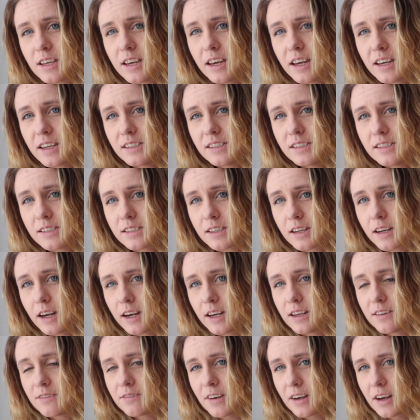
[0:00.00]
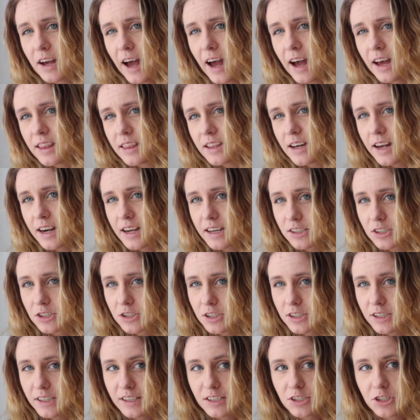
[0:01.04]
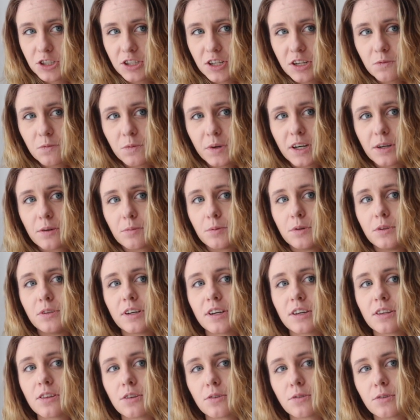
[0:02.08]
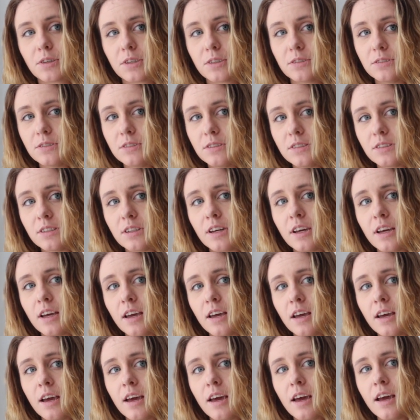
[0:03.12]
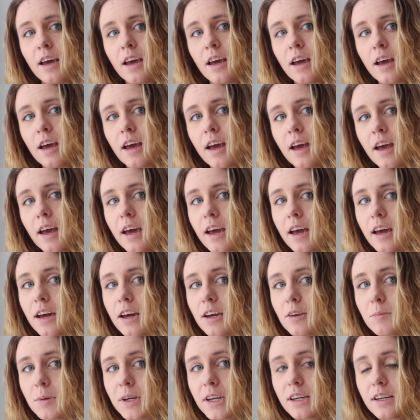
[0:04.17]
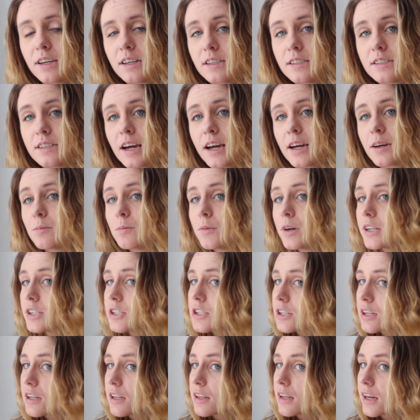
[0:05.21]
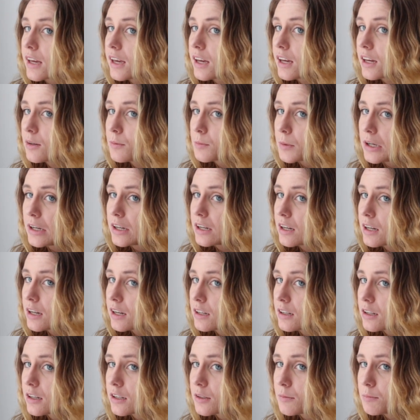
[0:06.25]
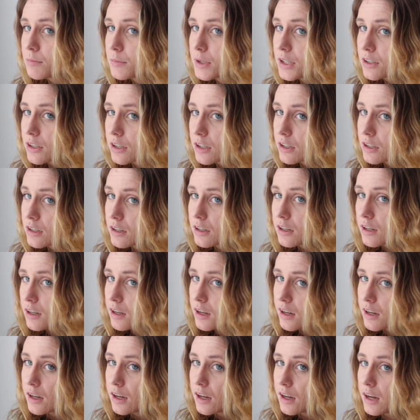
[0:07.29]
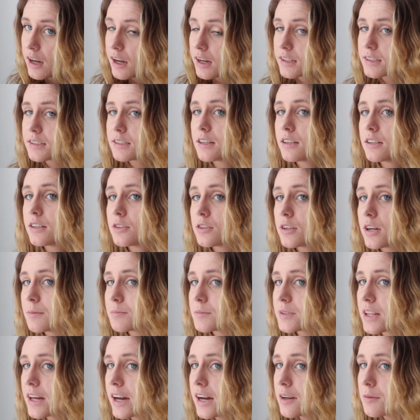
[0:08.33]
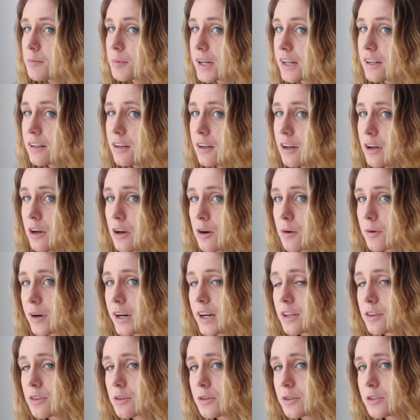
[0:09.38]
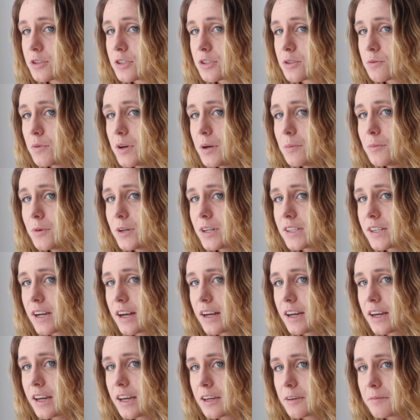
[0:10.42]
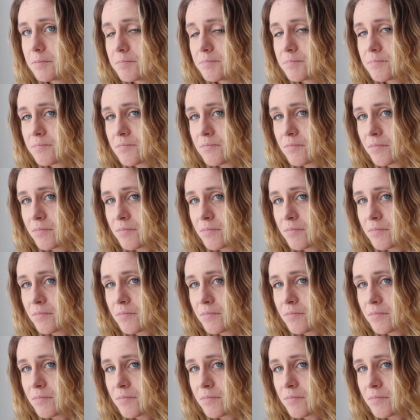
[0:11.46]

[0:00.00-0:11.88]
the ends to kind of add that extra tension when you're pulling through. And because I'm watching the camera and not a mirror, I accidentally dropped that, but run it through just one more time.